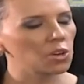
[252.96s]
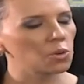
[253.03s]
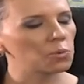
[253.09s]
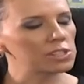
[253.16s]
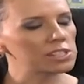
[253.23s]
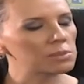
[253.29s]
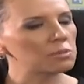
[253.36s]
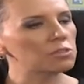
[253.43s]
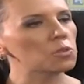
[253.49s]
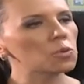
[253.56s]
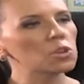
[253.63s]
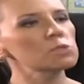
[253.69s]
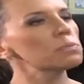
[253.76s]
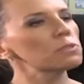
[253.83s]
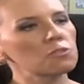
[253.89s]
we're some of the
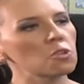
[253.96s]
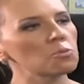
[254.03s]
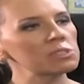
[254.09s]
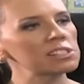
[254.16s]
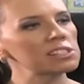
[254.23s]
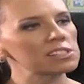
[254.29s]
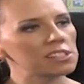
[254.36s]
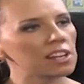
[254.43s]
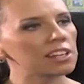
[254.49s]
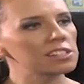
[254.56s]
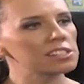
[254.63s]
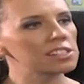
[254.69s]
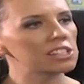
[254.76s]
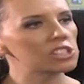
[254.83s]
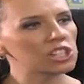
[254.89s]
worst performance in
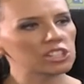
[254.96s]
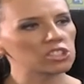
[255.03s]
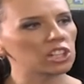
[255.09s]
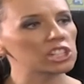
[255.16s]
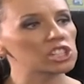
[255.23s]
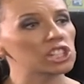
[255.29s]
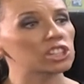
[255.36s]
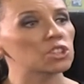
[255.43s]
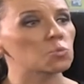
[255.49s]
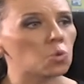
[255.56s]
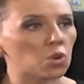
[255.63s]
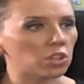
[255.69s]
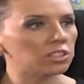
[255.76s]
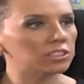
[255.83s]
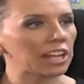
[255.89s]
science and technology in the
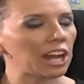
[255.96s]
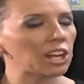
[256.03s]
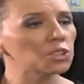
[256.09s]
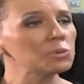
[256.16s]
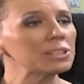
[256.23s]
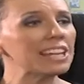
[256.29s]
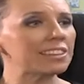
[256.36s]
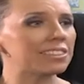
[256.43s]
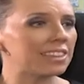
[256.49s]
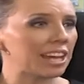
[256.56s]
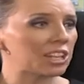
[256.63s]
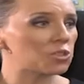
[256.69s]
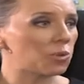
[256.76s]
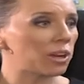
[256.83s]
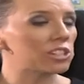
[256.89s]
world. How do we get
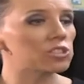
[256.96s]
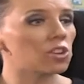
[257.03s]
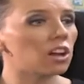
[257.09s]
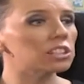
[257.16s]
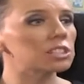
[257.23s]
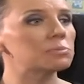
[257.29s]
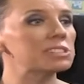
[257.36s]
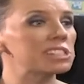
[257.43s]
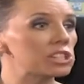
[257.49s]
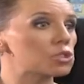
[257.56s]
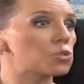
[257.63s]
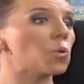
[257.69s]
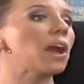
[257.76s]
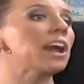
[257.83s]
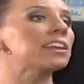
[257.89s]
that right to ultimately
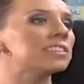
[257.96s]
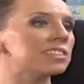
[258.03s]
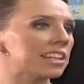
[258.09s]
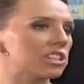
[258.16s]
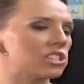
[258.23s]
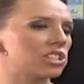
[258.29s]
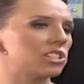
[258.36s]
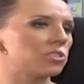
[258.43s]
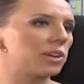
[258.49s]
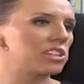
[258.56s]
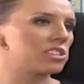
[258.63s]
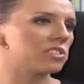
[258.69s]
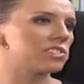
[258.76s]
train the next generation